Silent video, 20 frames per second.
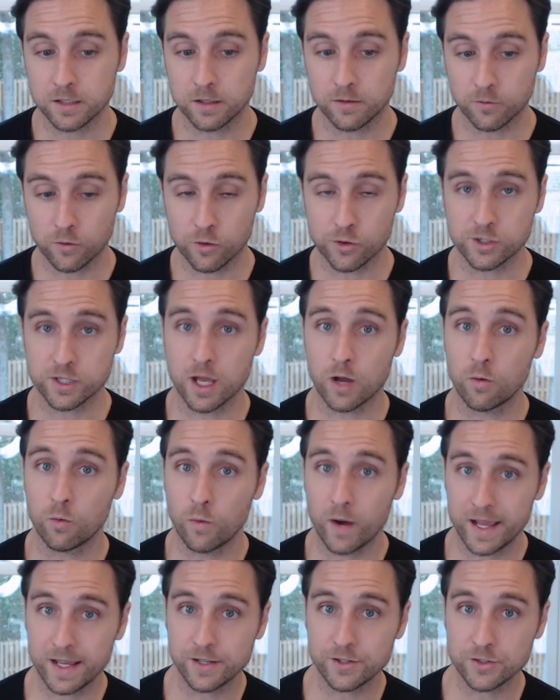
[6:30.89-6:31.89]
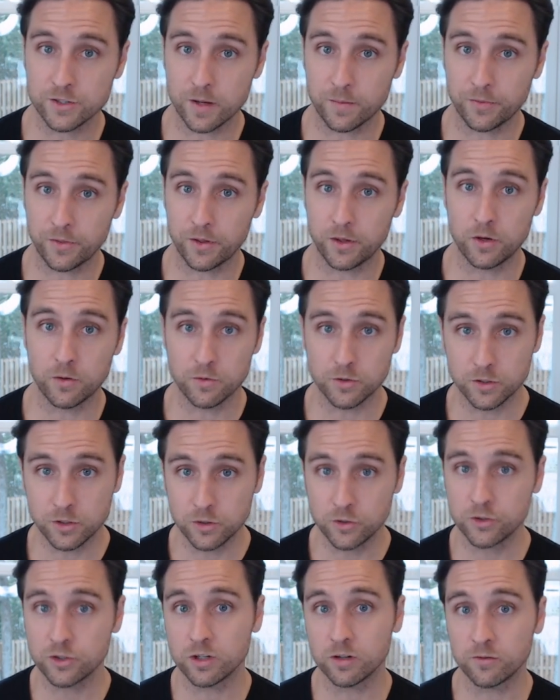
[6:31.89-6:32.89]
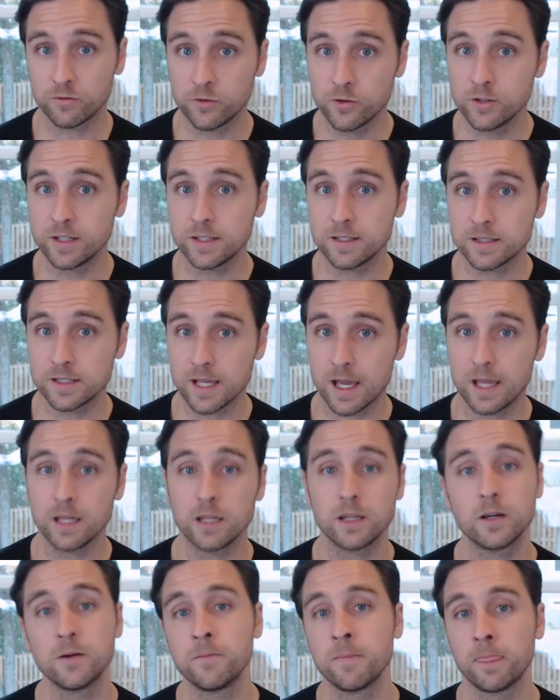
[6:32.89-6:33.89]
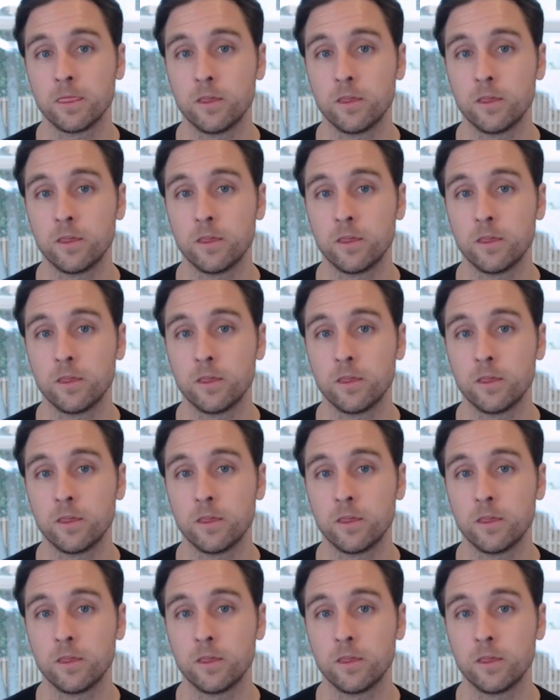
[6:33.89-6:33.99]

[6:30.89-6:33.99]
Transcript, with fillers: And of course, that weighs something. You reduce your food intake,